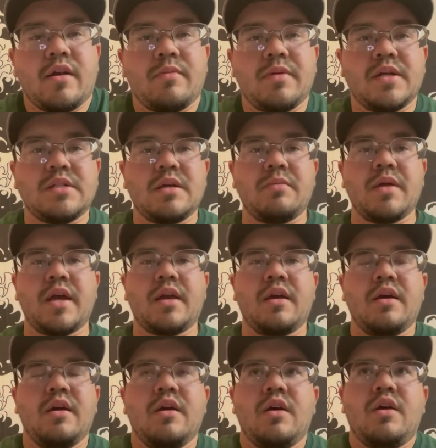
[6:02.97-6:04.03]
because I'm like,
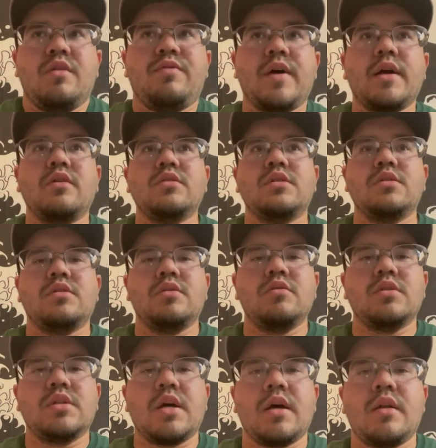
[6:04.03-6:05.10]
if I go to
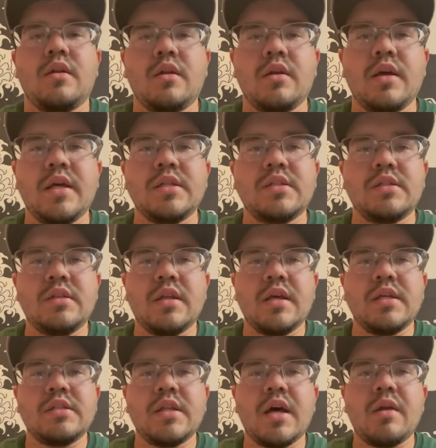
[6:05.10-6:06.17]
Tucson,
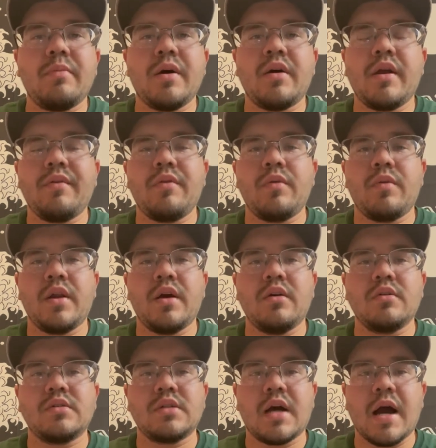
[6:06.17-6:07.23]
it's not about everyone
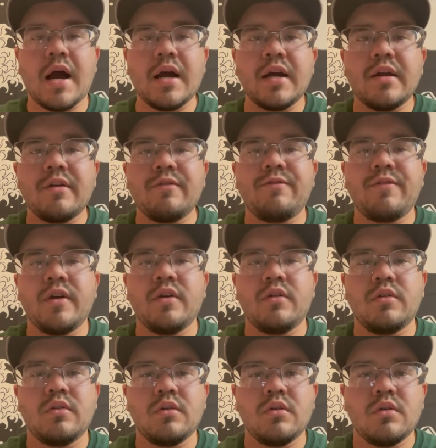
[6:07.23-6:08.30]
else. I'm gonna
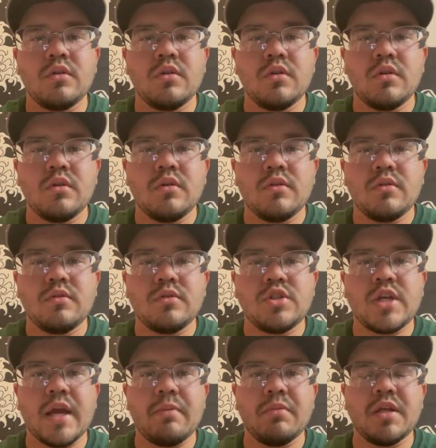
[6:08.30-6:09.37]
feel
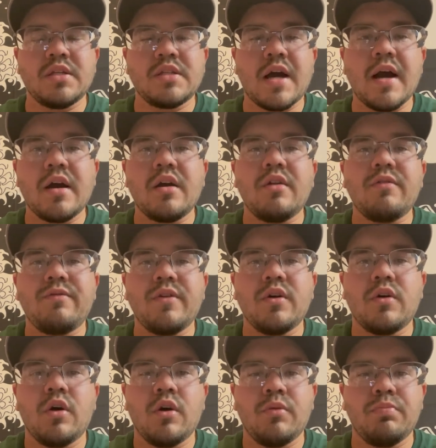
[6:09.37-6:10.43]
shameless. I'm gonna
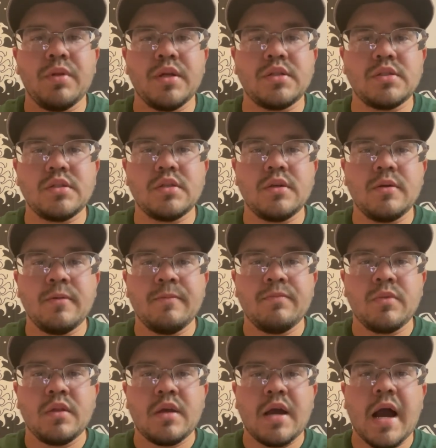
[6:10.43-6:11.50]
feel hopeless.
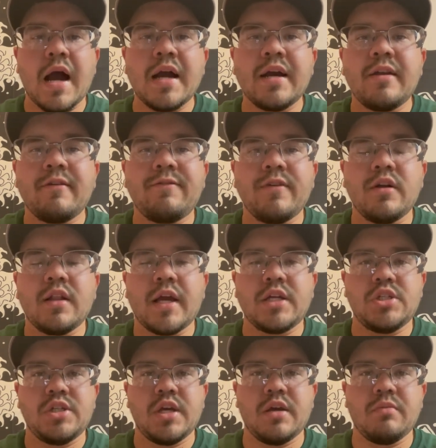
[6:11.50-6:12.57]
I'm gonna feel like
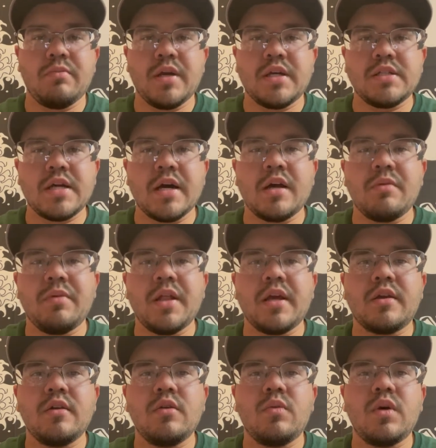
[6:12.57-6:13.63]
shit because I'm gonna be
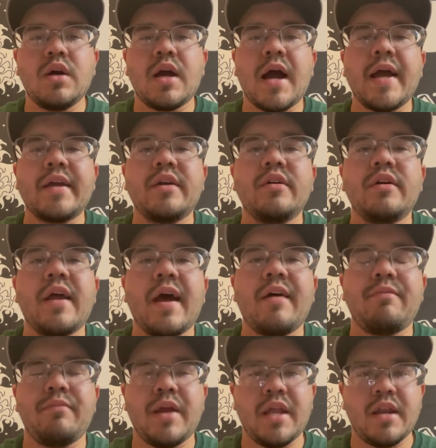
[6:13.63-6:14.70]
like, you know what? I could
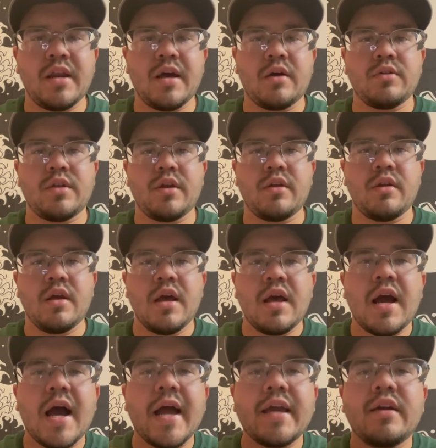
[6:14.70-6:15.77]
have made it out there.
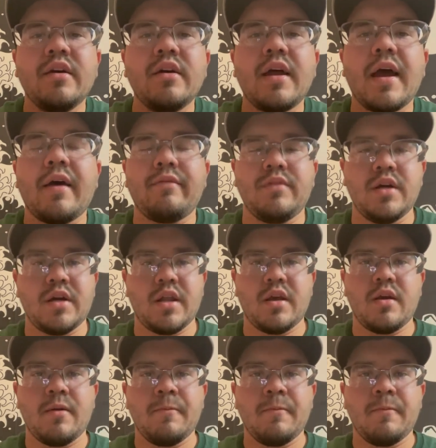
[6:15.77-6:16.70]
I could have done it.